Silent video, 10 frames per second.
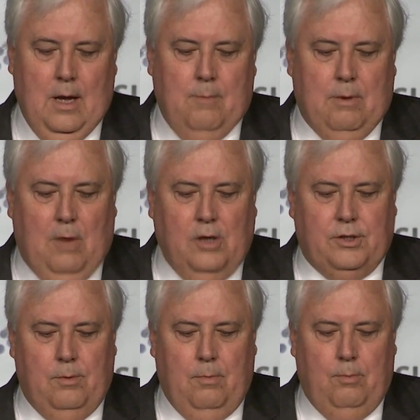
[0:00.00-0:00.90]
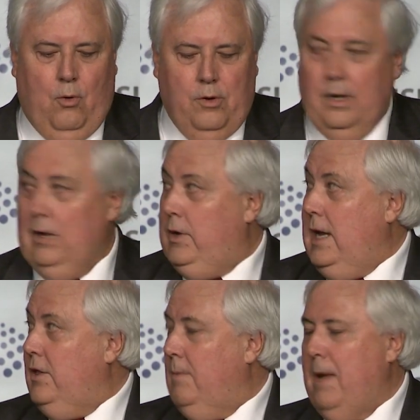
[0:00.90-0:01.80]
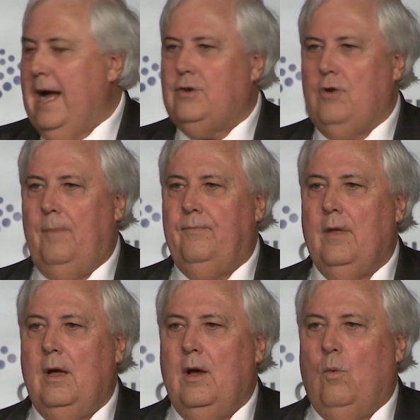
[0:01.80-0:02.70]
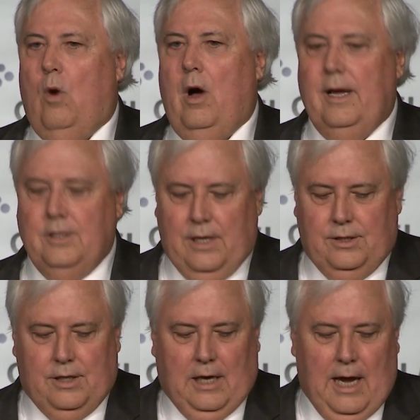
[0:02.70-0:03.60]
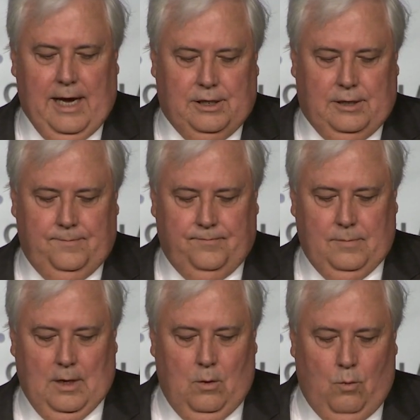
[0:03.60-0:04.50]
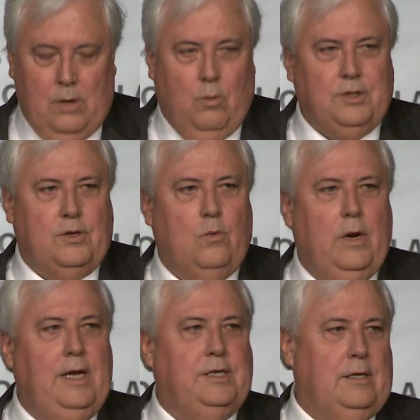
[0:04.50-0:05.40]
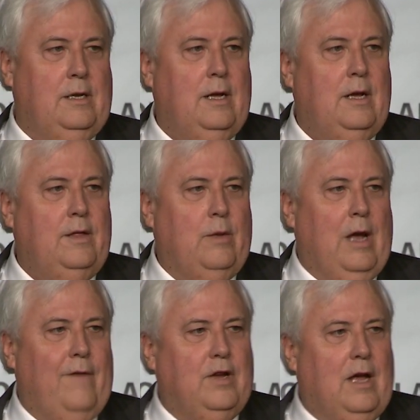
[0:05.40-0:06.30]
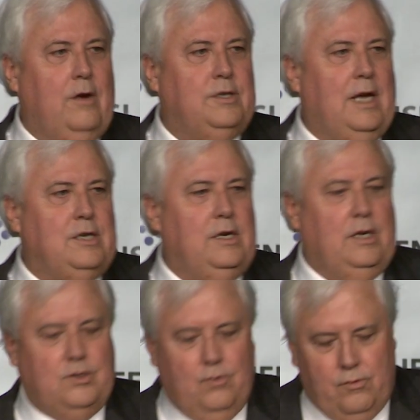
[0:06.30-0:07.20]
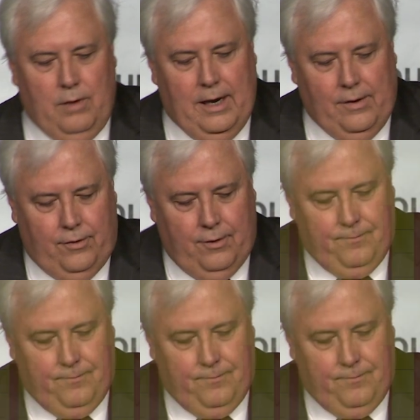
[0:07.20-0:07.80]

But most importantly, looking at the backdrop, why is this the case? What's the reason that we have to go to such an extraordinary length?